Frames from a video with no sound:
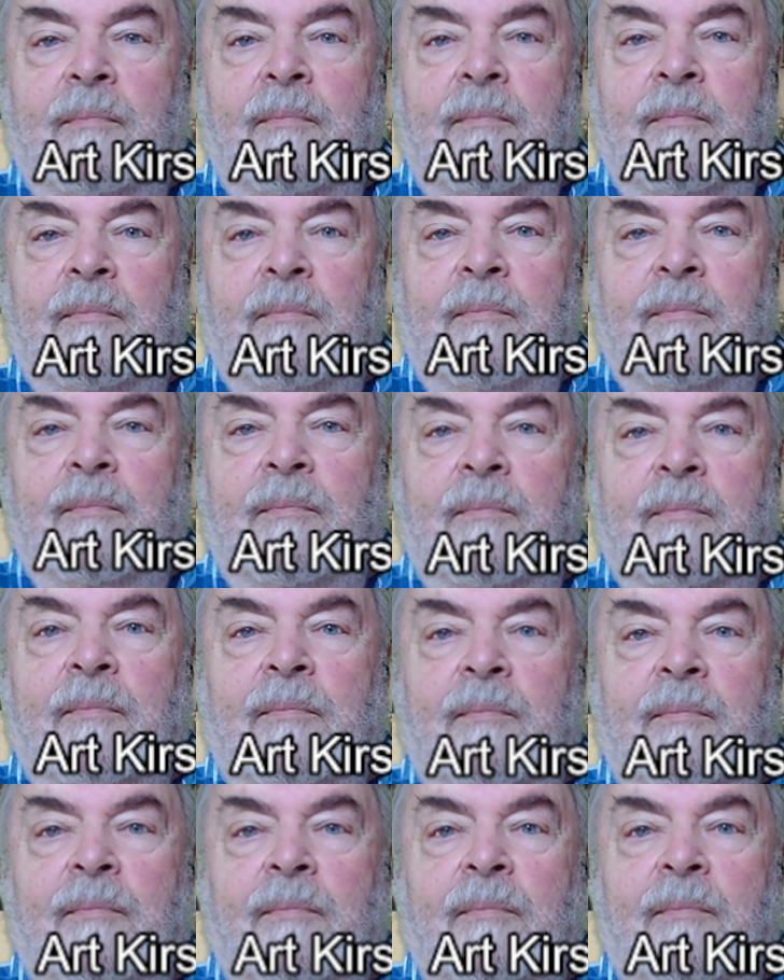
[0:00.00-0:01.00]

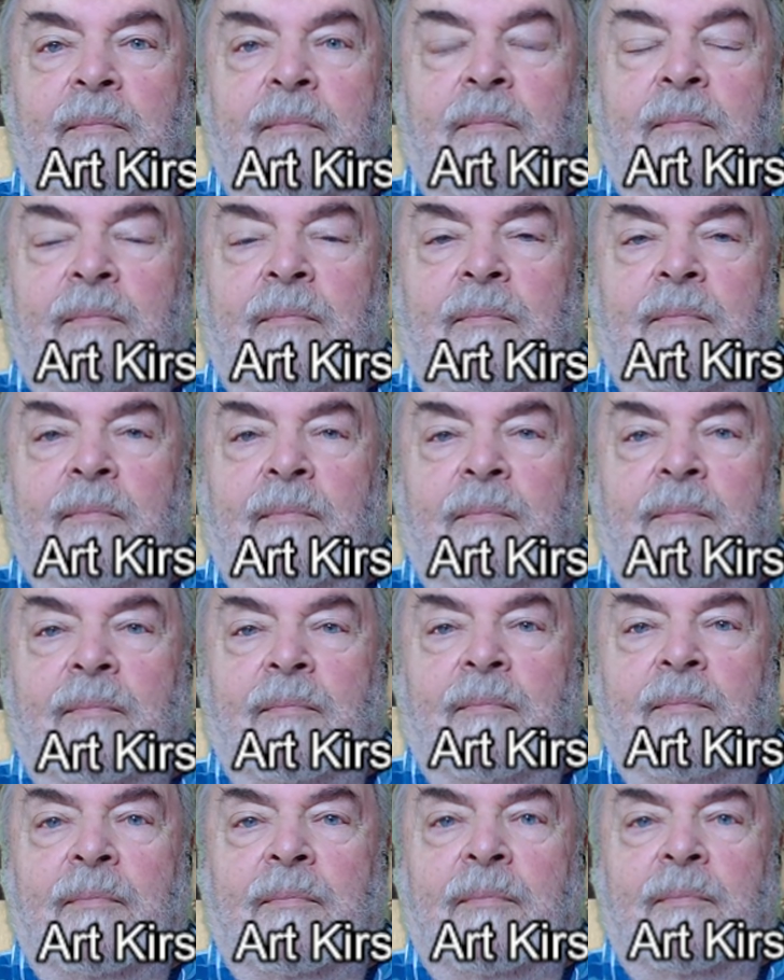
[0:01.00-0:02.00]

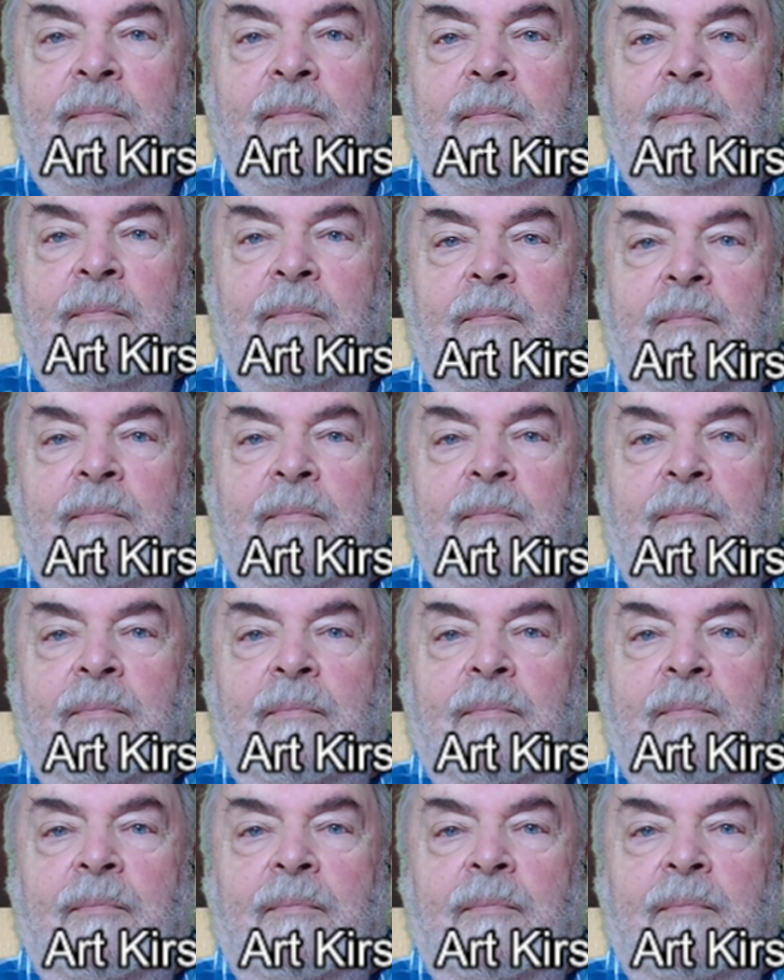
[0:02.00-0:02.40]
[no speech]